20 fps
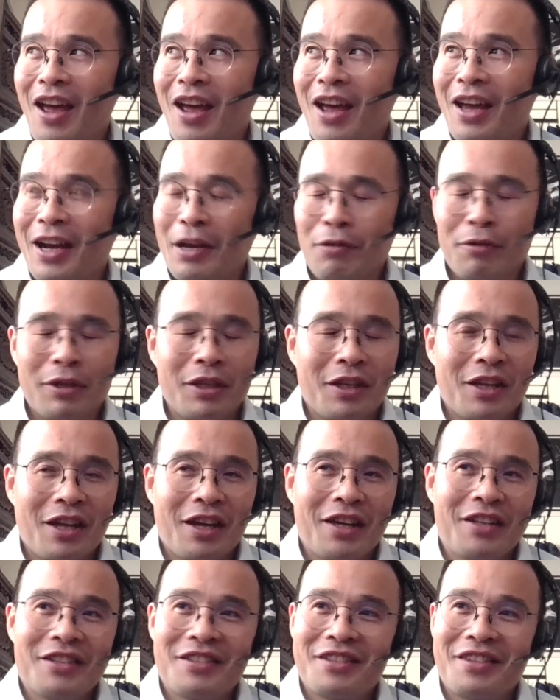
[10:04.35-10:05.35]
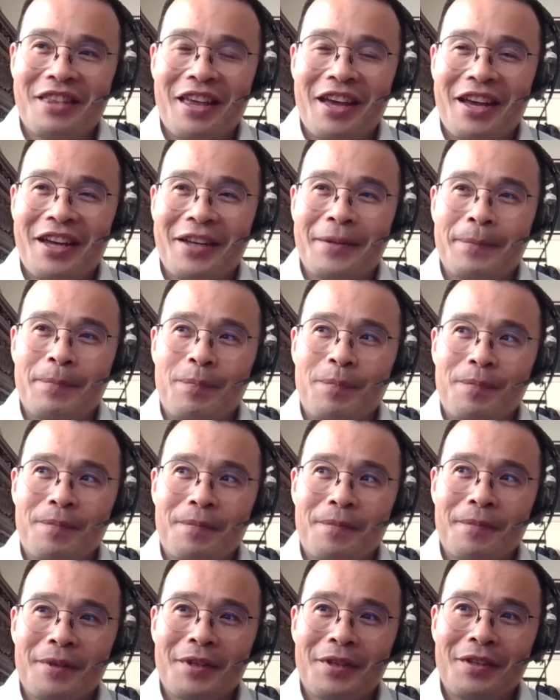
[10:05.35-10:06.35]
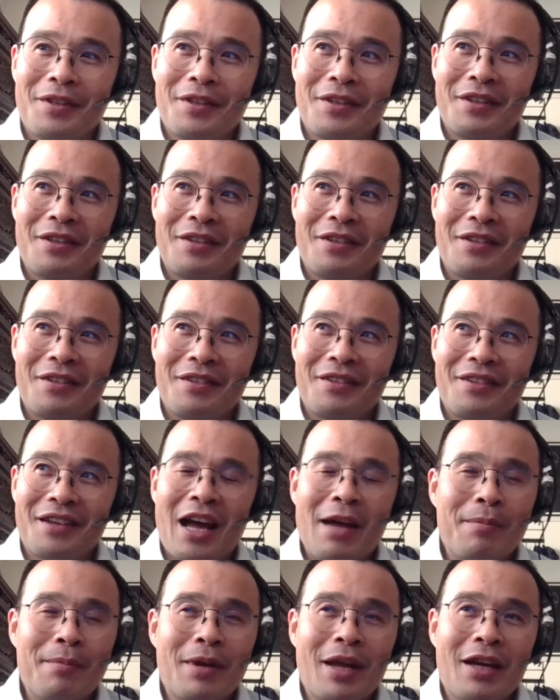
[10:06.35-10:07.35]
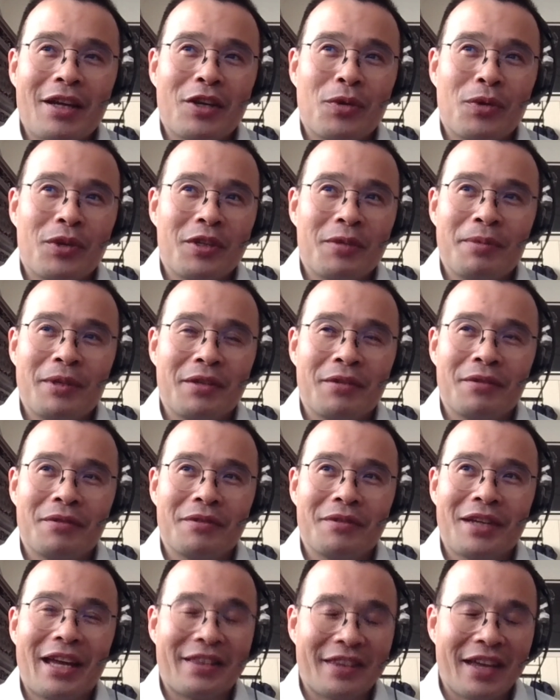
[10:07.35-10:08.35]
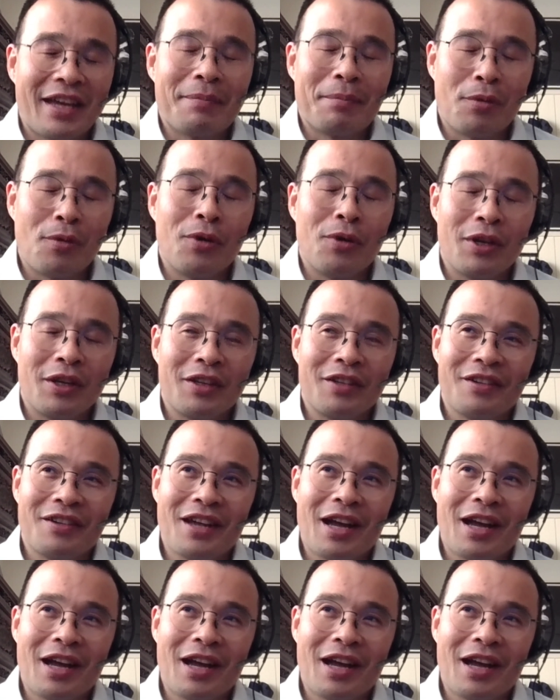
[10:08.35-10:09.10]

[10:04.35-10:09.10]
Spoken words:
And I realized that I'm not going to be at that point.